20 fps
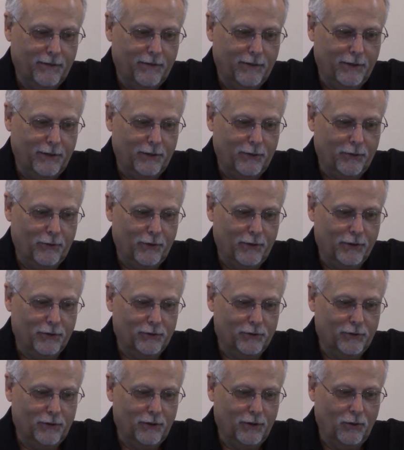There
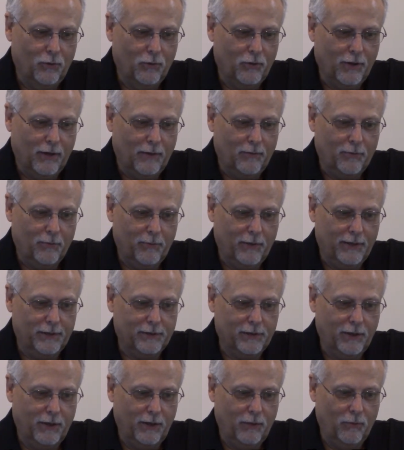is no
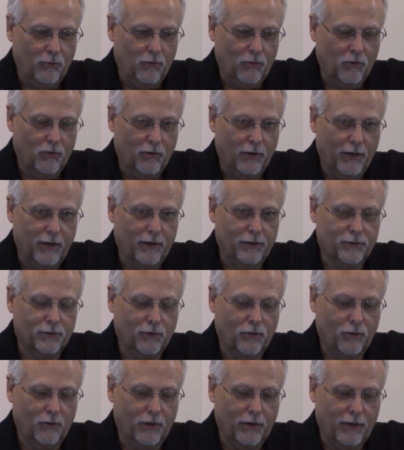compromising anymore, and it's
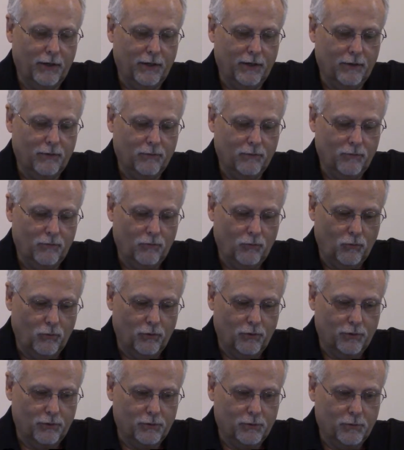going to get
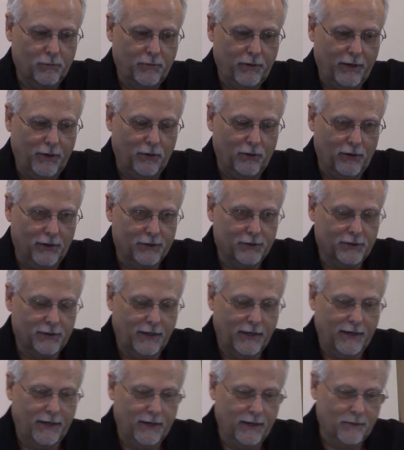worse. Perilous
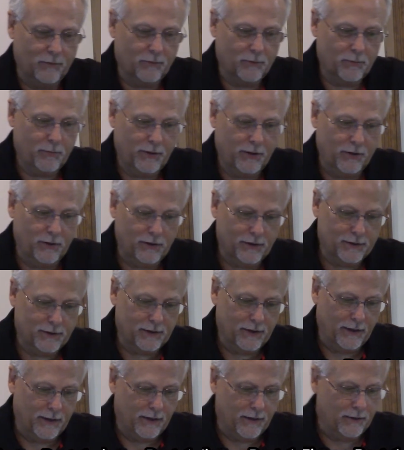times, perilous
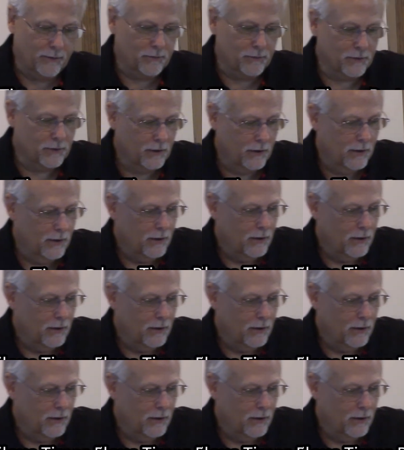times.